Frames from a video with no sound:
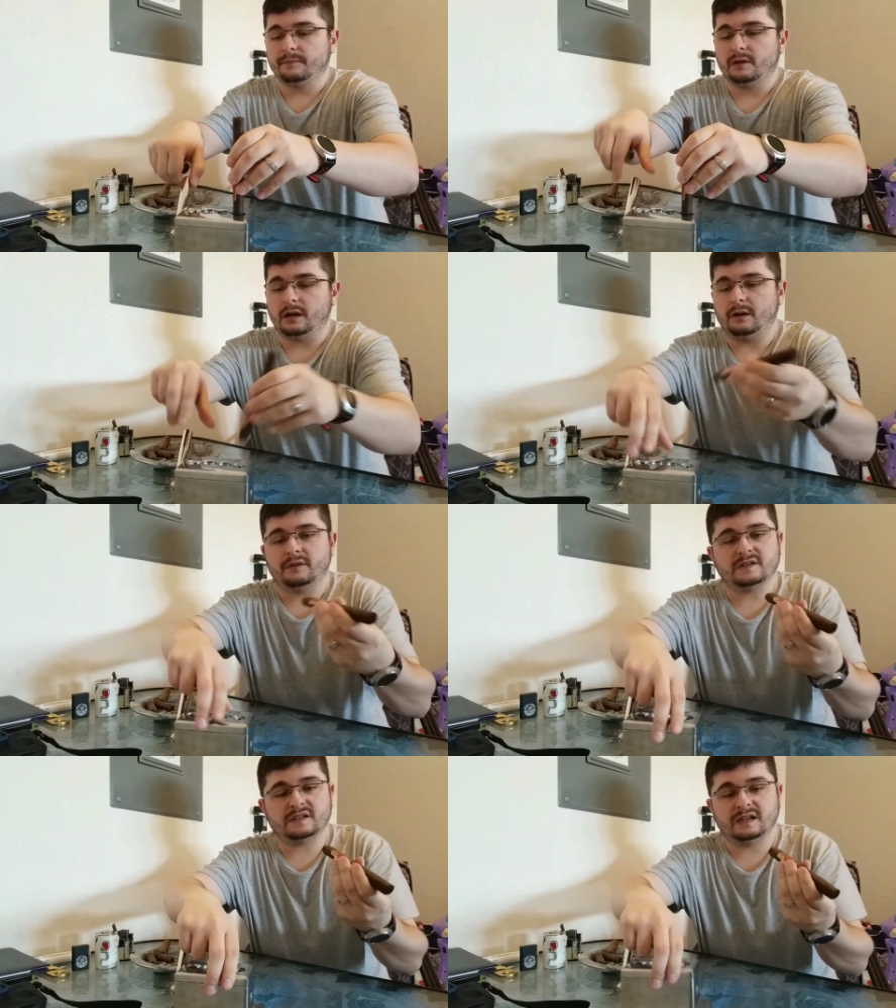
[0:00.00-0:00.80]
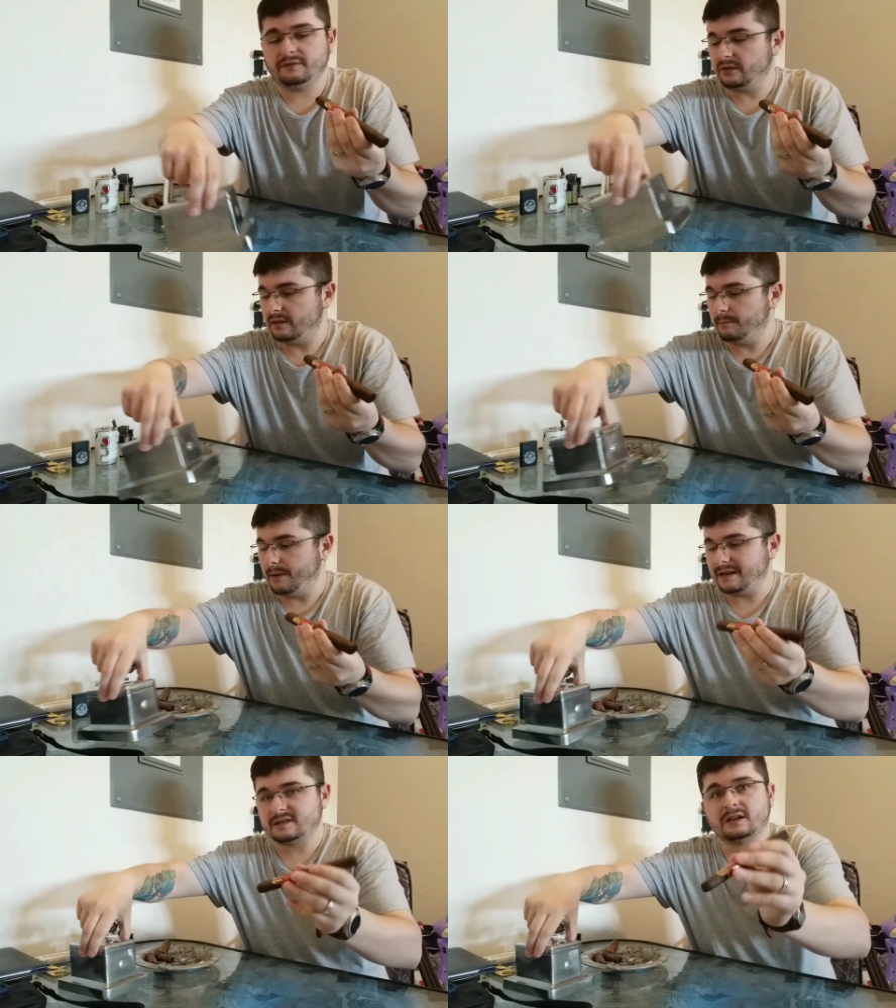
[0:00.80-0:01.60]
Uh, this is definitely the
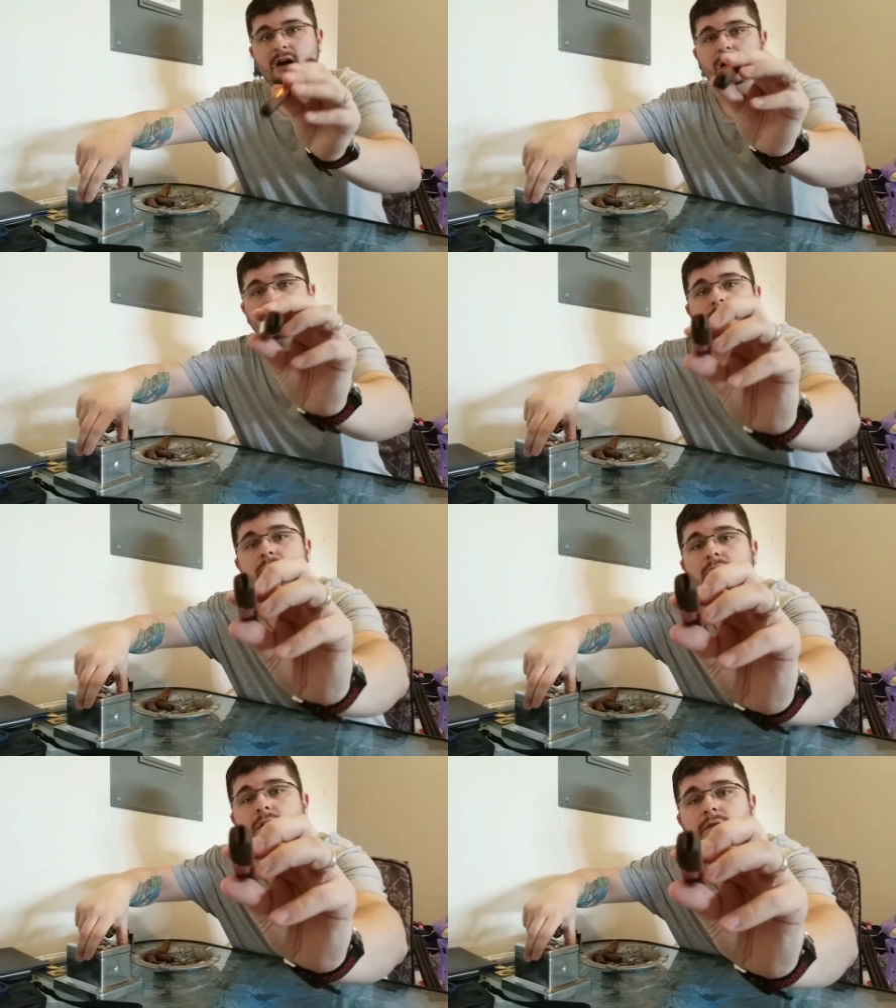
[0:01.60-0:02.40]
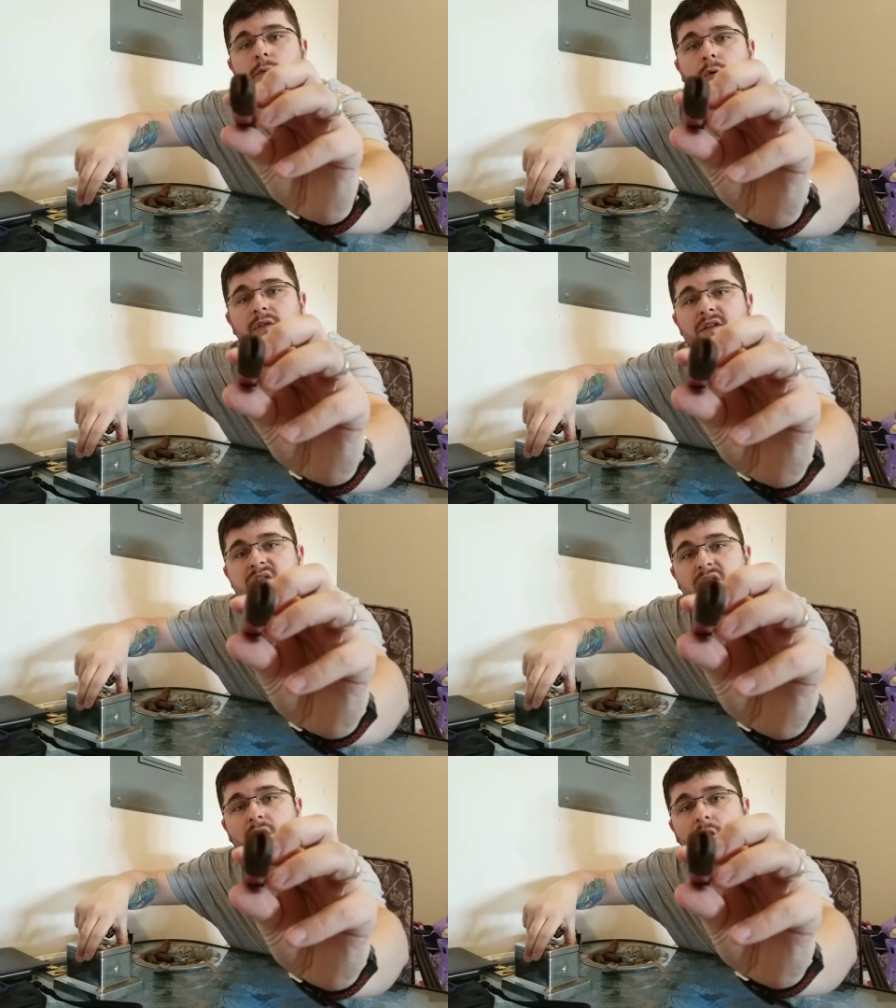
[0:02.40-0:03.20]
best cut for this
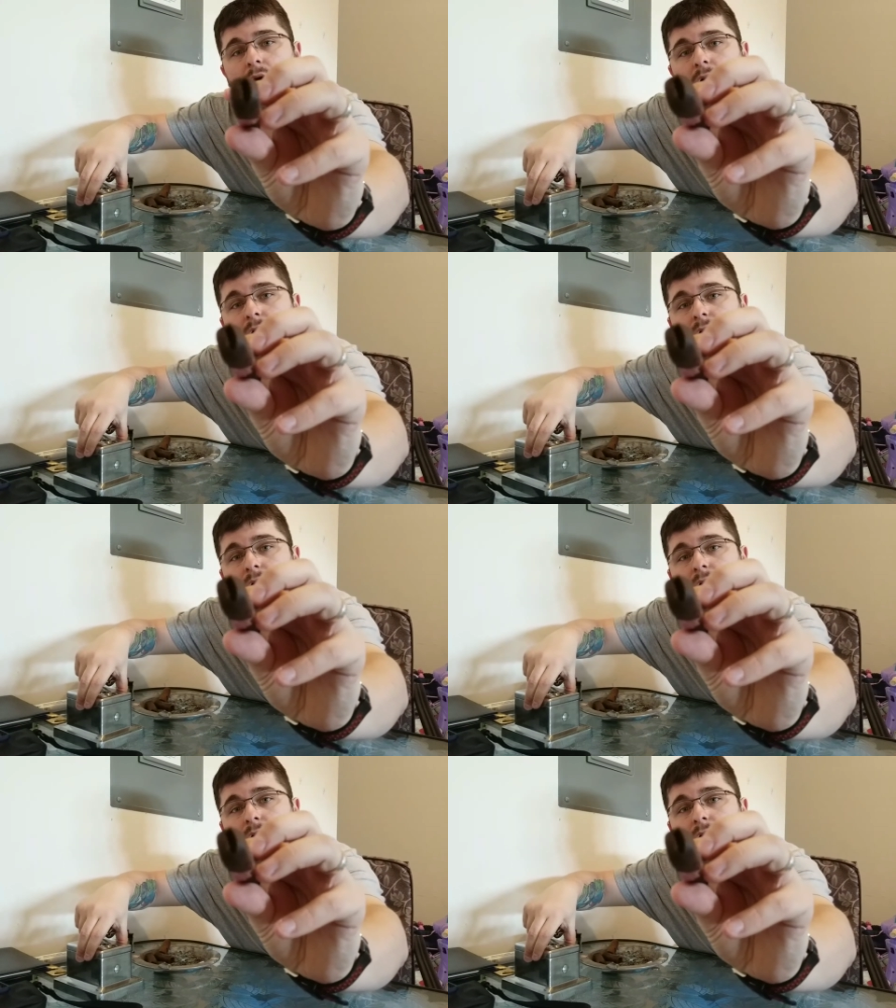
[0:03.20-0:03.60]
cigar.